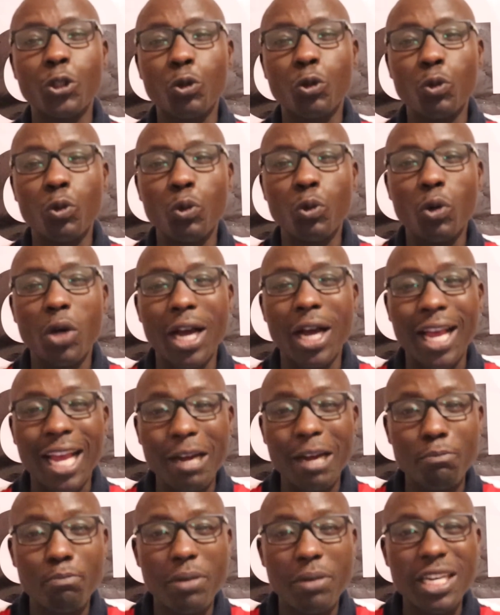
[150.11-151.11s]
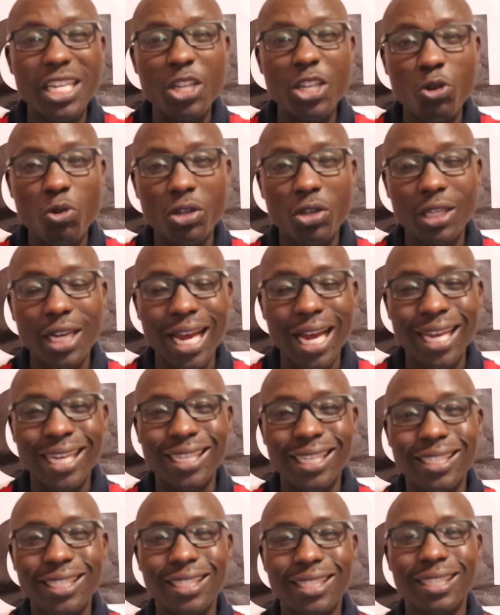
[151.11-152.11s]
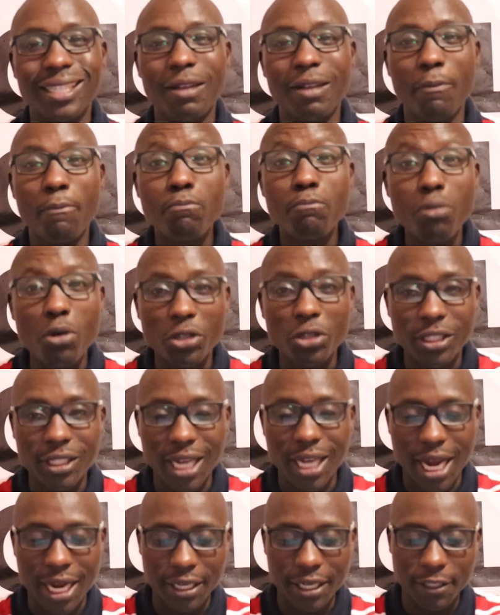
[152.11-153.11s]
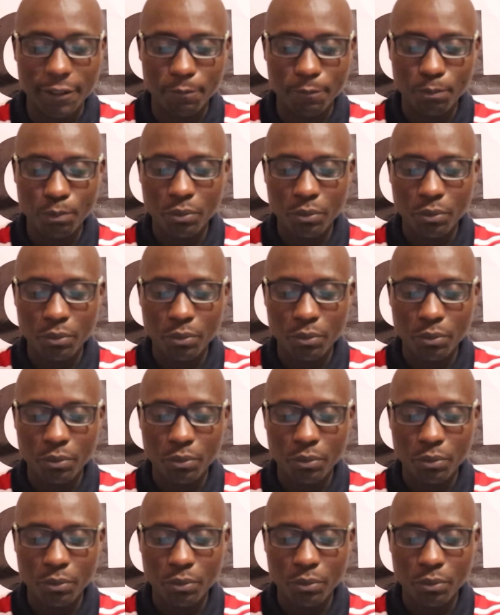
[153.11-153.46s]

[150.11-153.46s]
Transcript: to a company known as Portside.